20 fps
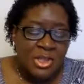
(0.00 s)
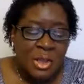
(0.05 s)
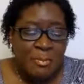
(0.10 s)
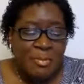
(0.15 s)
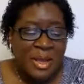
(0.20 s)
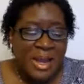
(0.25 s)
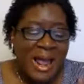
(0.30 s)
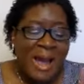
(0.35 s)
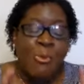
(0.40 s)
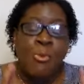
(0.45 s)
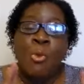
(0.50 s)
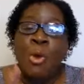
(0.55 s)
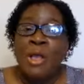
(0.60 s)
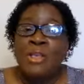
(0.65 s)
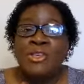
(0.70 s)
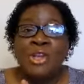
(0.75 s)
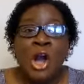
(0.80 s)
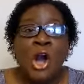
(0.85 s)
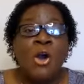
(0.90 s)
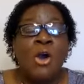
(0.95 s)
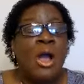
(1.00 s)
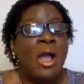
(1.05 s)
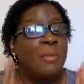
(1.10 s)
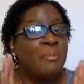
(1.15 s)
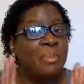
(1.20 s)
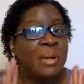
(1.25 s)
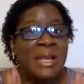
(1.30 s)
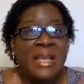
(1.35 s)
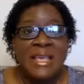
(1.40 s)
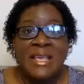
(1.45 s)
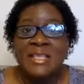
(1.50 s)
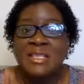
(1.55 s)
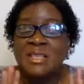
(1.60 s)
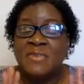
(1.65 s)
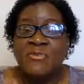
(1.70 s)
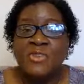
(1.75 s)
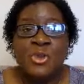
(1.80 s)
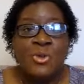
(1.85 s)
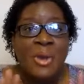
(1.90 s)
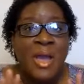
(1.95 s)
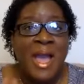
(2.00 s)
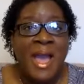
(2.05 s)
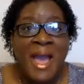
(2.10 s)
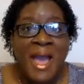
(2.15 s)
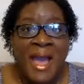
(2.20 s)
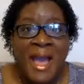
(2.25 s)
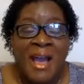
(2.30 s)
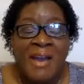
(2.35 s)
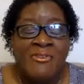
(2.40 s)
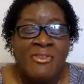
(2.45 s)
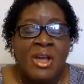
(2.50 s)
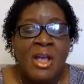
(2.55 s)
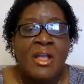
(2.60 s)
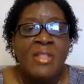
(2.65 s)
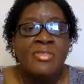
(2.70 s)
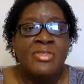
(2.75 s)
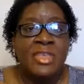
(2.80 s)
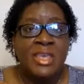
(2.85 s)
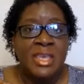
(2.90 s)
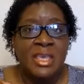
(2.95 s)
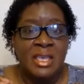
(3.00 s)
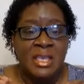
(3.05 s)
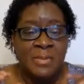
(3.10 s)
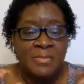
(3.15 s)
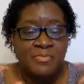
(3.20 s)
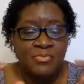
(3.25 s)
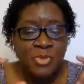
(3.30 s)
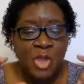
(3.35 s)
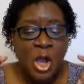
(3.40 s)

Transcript: but I want y'all, please, if you have the